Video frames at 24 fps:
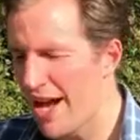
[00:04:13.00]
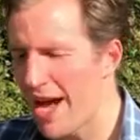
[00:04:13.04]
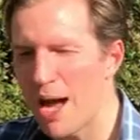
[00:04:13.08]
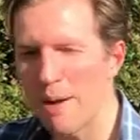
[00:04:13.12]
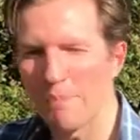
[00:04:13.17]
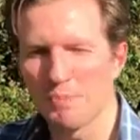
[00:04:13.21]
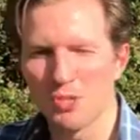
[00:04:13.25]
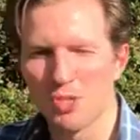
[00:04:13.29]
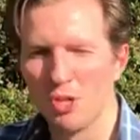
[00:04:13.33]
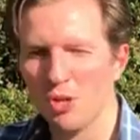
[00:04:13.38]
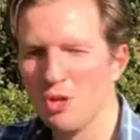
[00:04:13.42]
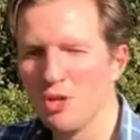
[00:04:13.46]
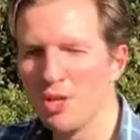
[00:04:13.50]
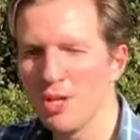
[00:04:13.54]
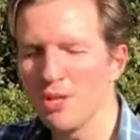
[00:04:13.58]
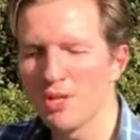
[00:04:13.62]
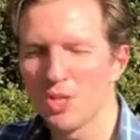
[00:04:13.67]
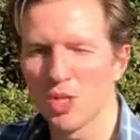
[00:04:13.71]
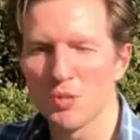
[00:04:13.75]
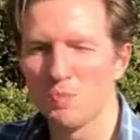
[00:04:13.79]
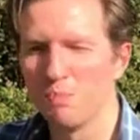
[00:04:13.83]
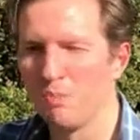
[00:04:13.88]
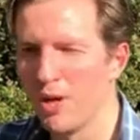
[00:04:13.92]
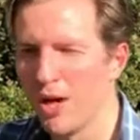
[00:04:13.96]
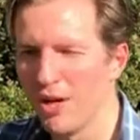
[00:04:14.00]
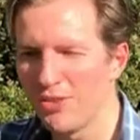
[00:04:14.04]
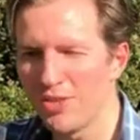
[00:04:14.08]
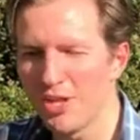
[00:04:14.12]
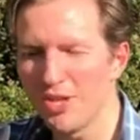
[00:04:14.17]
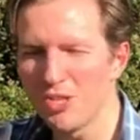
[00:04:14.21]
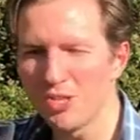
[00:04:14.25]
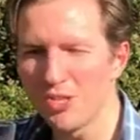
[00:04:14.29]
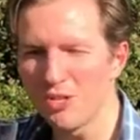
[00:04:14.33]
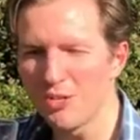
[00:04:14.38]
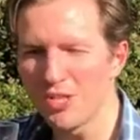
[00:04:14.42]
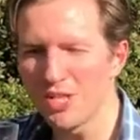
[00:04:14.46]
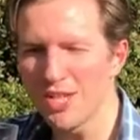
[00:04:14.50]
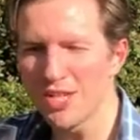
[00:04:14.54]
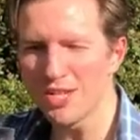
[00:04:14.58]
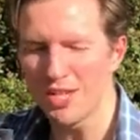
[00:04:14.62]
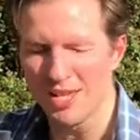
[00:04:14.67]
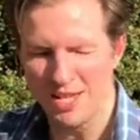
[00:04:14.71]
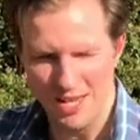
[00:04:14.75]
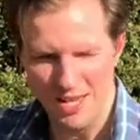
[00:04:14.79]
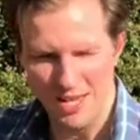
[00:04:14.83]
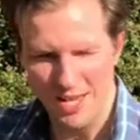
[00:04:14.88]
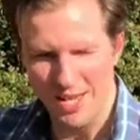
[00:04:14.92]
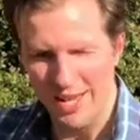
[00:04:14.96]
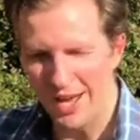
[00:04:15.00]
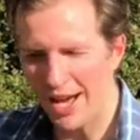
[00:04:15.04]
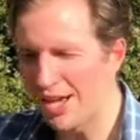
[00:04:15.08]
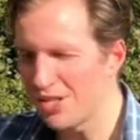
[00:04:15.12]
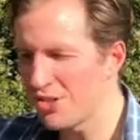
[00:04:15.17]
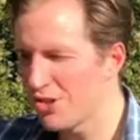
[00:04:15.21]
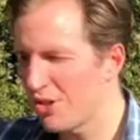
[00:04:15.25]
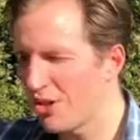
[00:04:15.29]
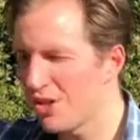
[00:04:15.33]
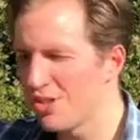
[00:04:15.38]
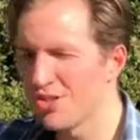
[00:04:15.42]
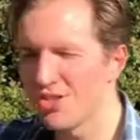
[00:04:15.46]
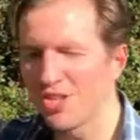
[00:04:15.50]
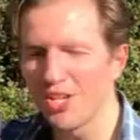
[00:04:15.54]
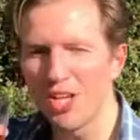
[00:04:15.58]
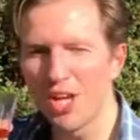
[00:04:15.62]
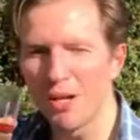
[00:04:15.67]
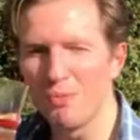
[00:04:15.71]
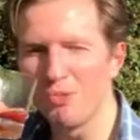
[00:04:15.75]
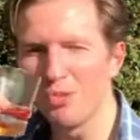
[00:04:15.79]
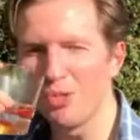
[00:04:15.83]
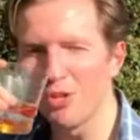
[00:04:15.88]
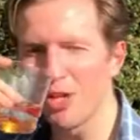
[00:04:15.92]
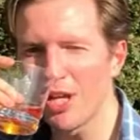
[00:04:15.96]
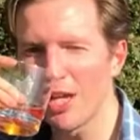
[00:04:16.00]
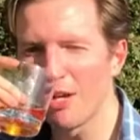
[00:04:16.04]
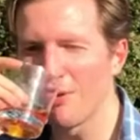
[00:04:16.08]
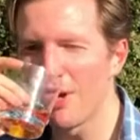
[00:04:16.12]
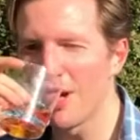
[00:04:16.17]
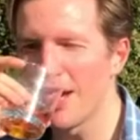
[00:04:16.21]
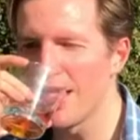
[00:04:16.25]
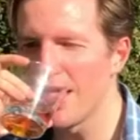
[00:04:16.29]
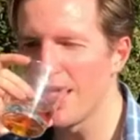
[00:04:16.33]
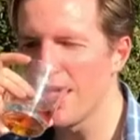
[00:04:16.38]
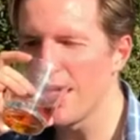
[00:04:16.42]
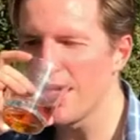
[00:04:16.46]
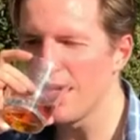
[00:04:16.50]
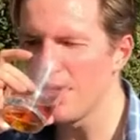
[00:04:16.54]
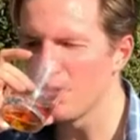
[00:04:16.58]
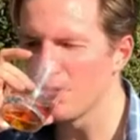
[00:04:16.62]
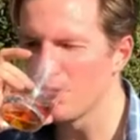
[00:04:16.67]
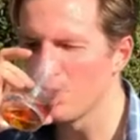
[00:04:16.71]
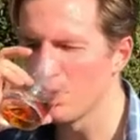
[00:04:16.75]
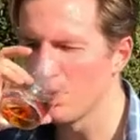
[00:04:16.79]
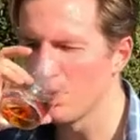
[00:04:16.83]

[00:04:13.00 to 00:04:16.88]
absolutely just birthday suit it. As you can see, I'm doing it right here.